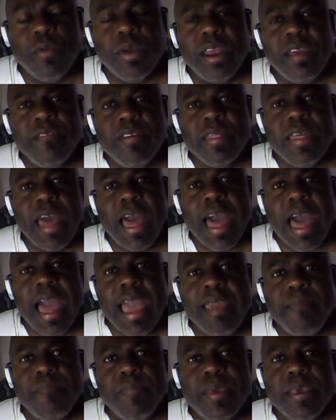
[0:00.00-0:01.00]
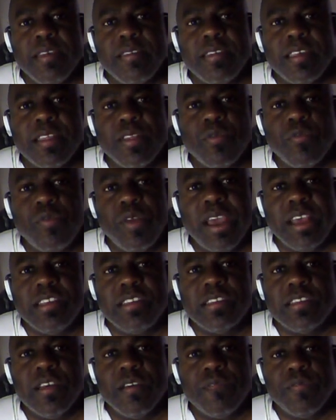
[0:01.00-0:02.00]
Whatever the hype is in the
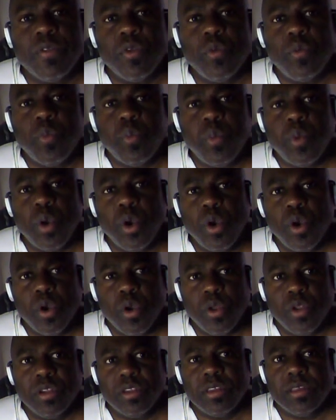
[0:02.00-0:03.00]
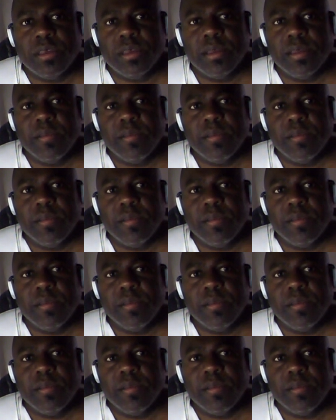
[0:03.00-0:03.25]
rest of the world,